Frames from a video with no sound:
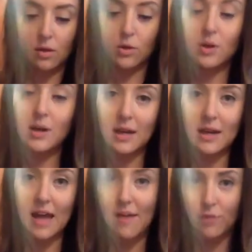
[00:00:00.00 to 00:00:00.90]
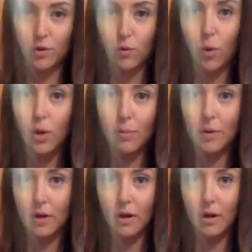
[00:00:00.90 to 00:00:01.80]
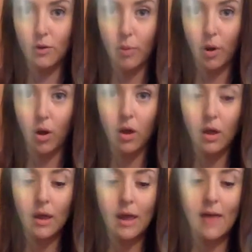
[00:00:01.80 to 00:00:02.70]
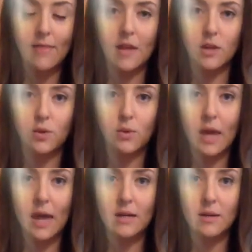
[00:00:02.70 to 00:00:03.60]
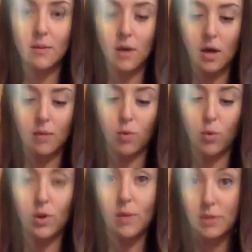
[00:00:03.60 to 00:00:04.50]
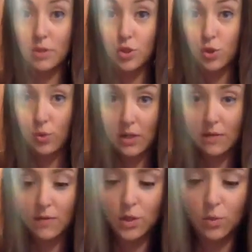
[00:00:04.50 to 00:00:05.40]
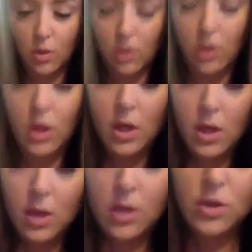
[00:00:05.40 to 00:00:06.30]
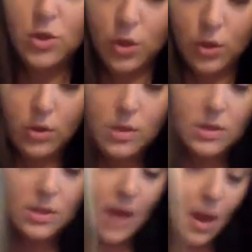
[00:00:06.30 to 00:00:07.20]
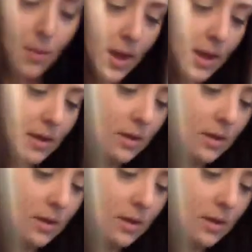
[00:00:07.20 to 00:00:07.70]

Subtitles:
you can cut it in half, you can roll it up in another ball, and then you can roll it up into two individual circles that way.